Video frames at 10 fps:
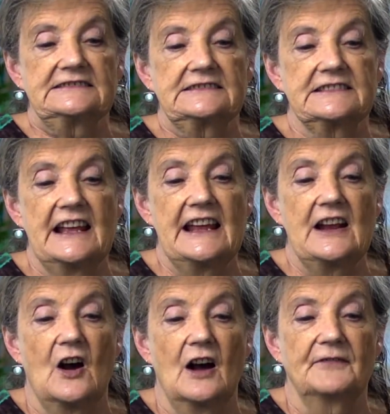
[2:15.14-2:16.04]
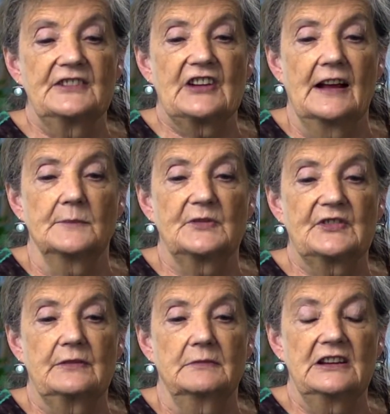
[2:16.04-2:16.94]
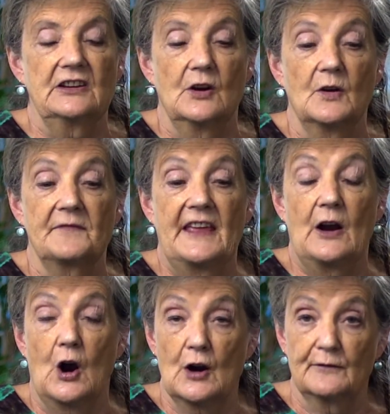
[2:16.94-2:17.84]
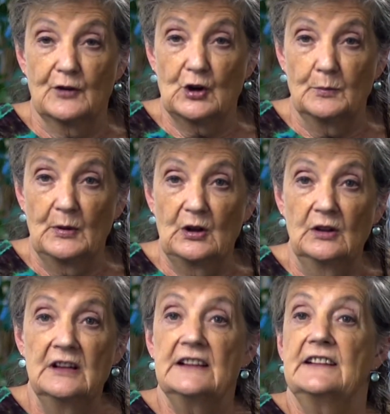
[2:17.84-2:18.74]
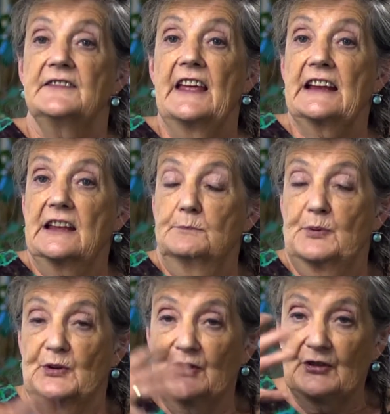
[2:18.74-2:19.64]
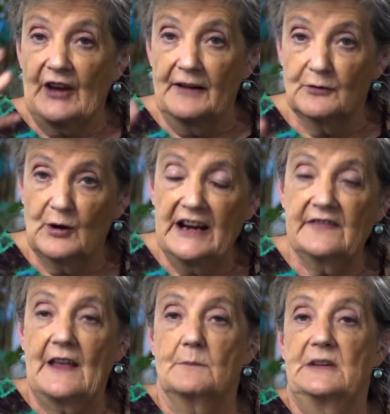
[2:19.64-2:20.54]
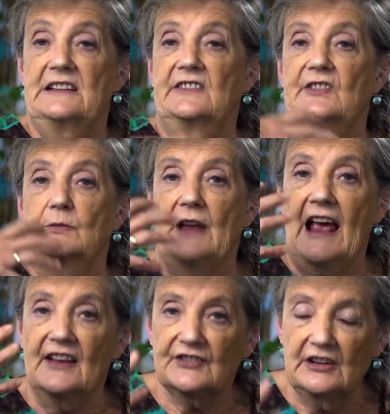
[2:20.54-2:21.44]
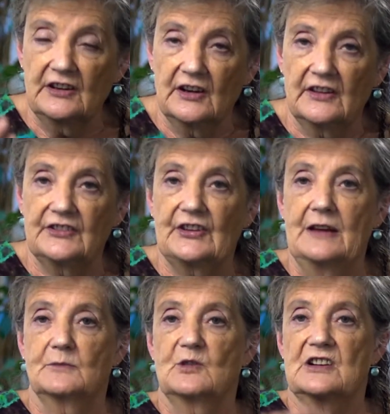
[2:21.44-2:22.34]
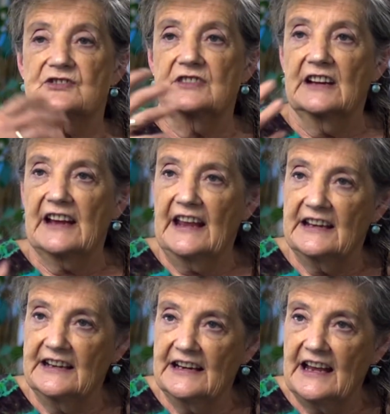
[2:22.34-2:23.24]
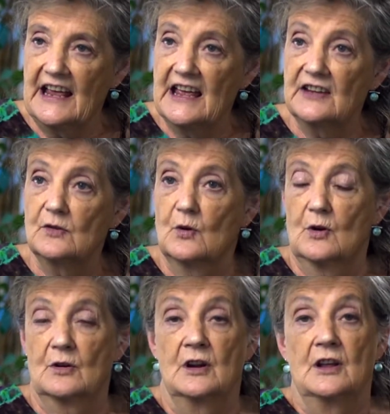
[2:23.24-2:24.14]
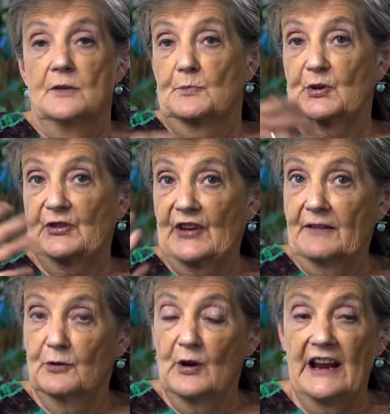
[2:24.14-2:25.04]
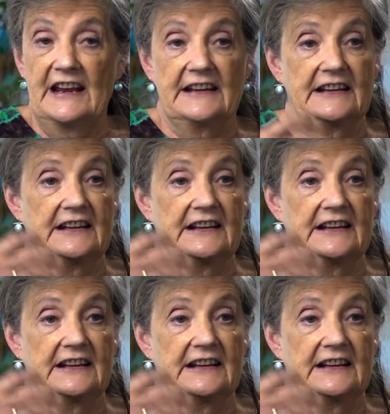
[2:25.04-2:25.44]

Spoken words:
They oftentimes, if they are verbal, they can perseverate. That means asking the same question again and again, or perseverate